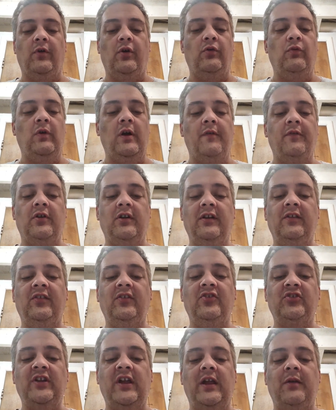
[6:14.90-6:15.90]
For whoever
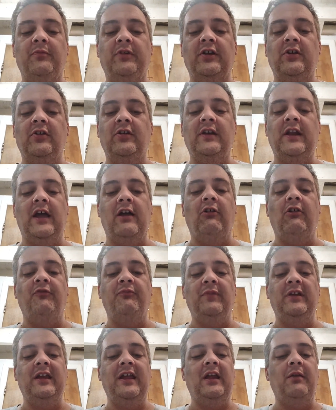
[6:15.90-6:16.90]
is ashamed here and now
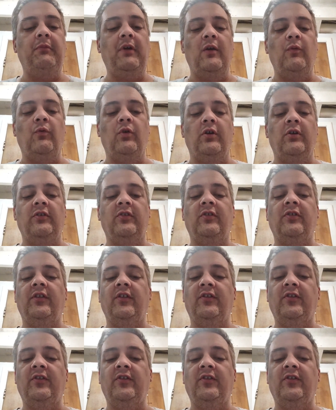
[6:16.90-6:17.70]
of me and my words,